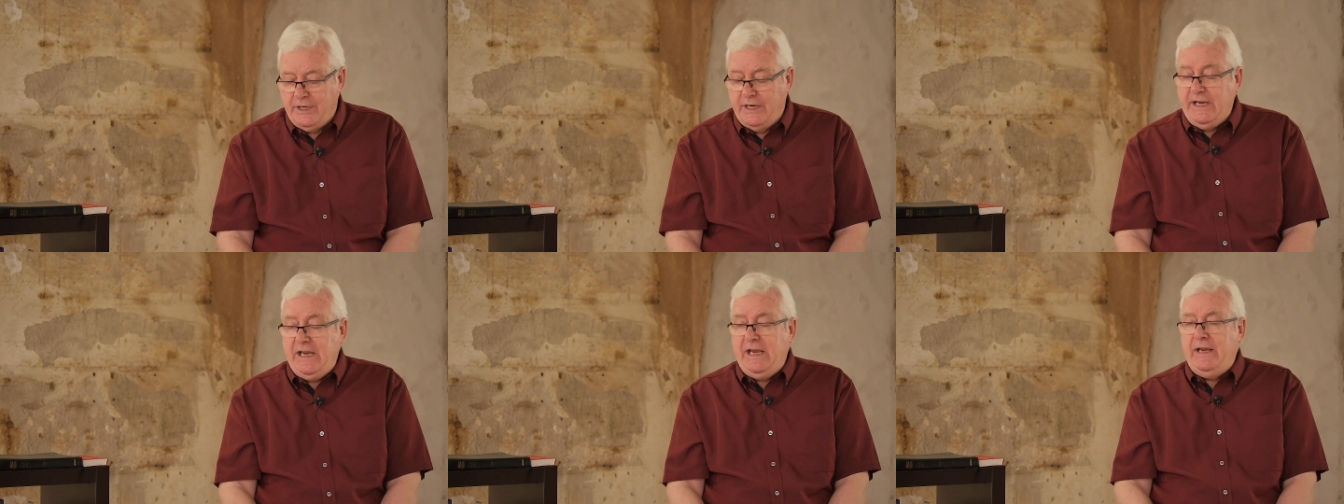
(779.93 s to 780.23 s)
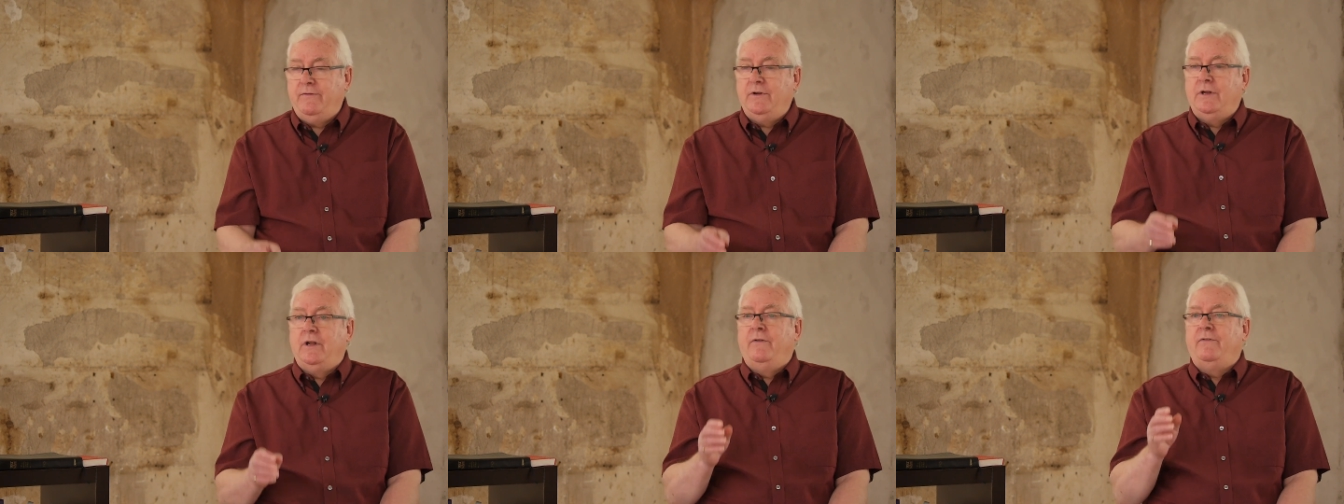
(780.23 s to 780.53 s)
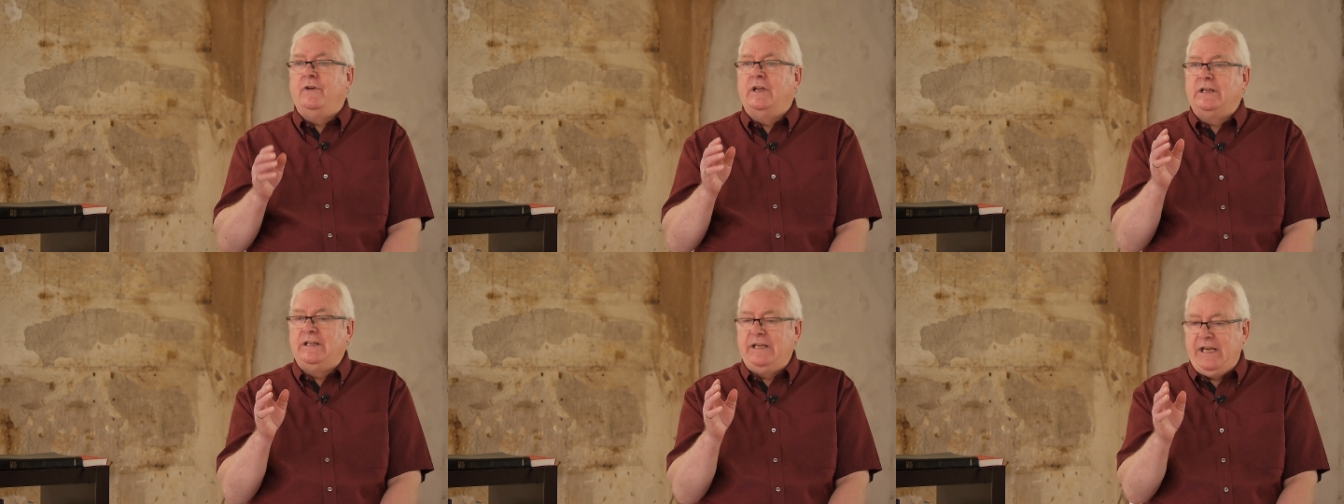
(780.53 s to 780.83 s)
that even
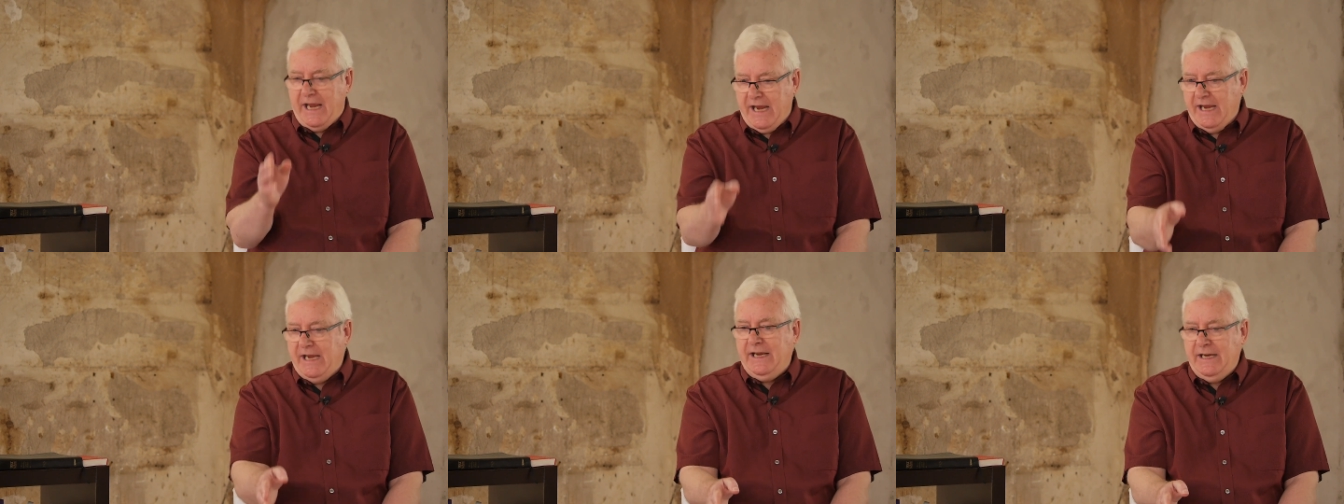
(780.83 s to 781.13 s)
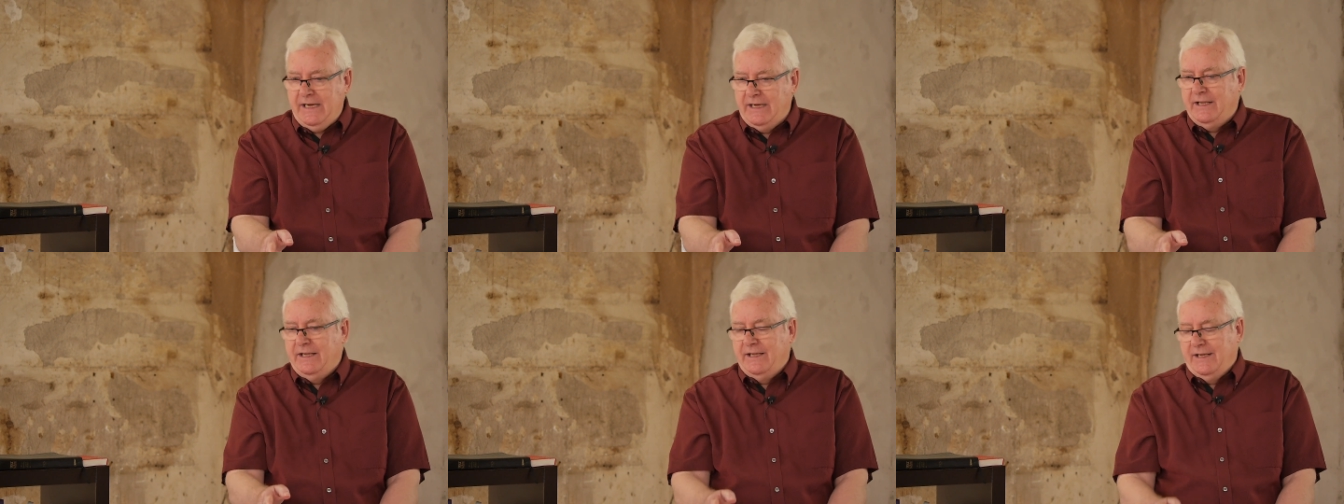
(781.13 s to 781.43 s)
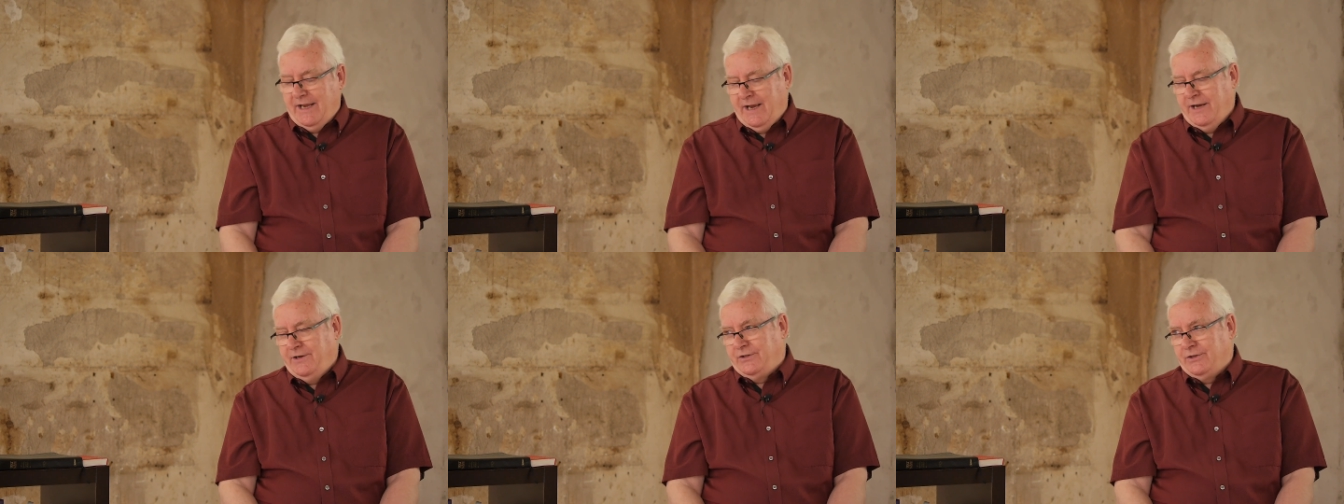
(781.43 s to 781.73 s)
if a king
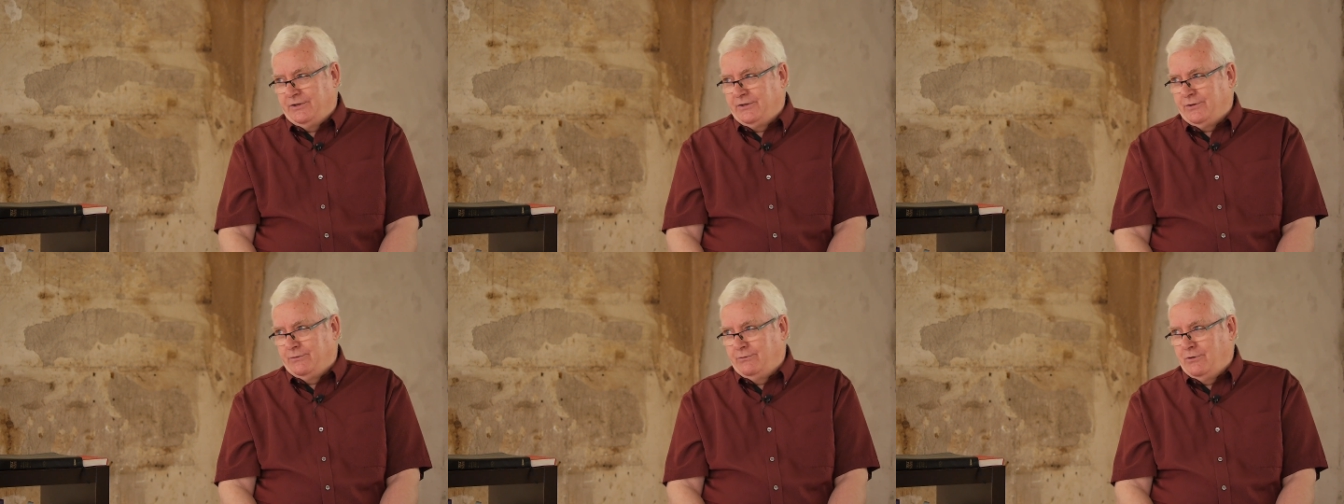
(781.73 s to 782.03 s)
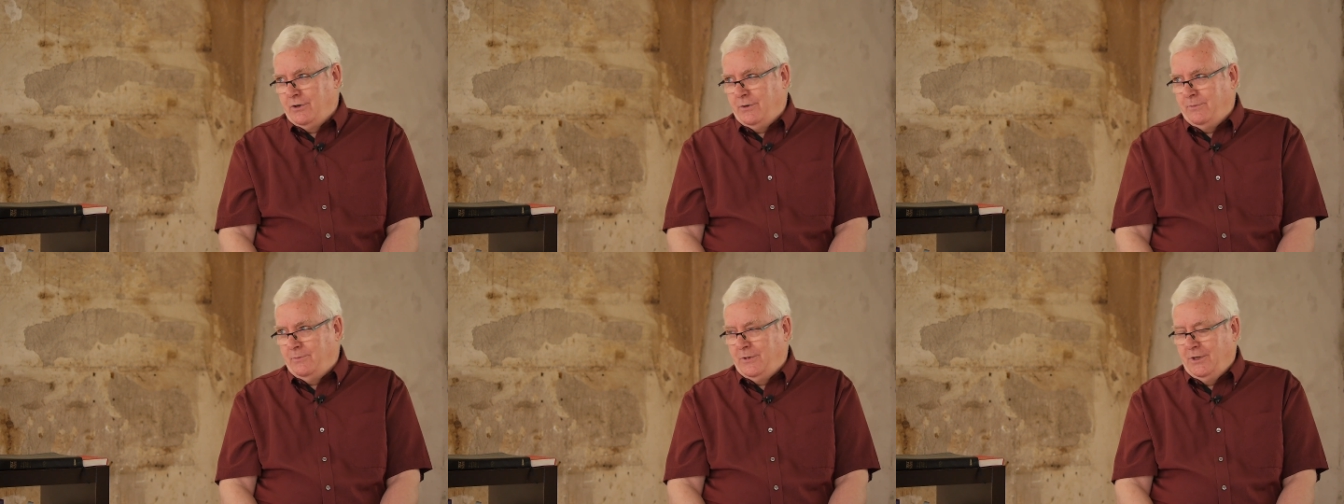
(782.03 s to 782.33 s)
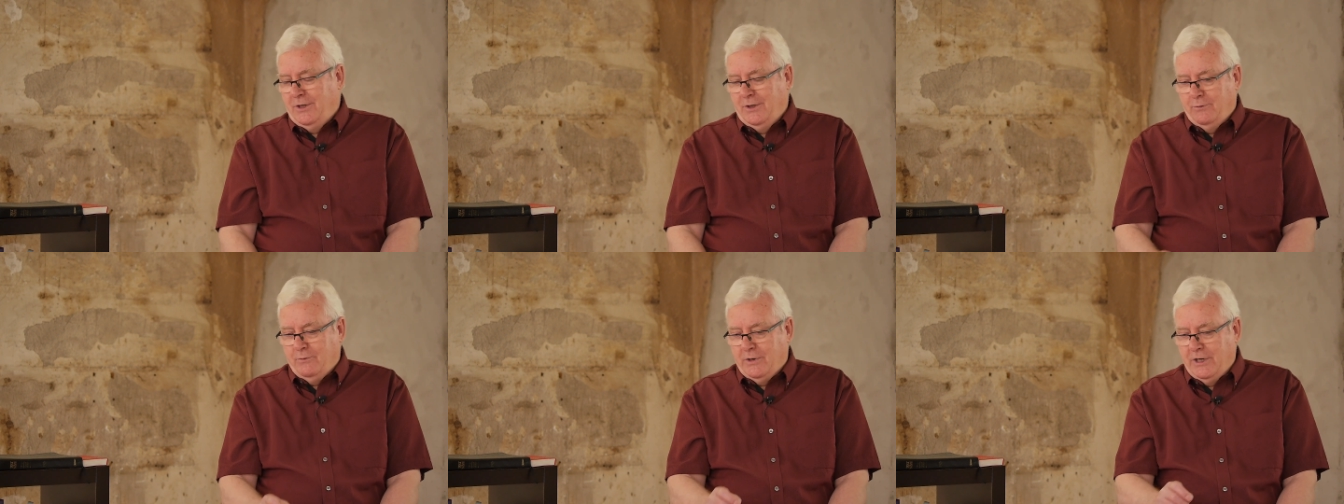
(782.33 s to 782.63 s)
entered the room
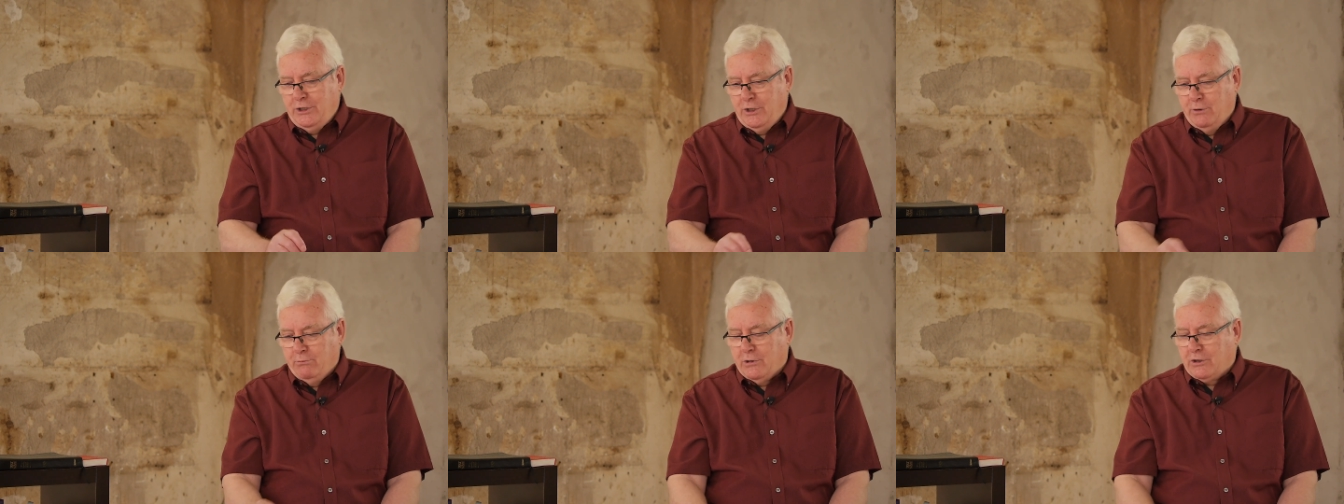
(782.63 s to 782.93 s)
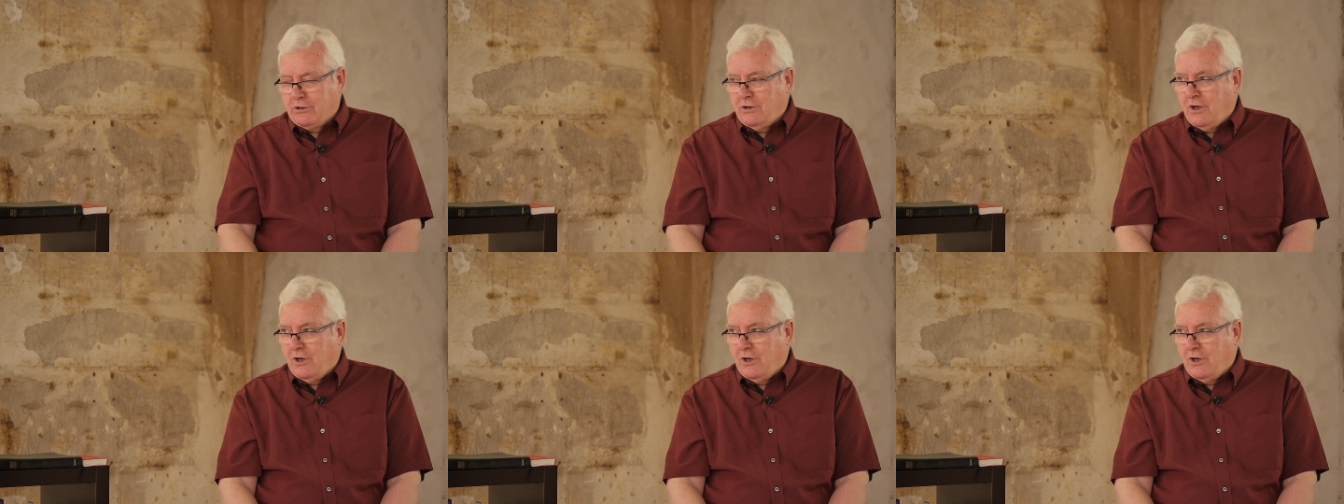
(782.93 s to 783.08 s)
while you were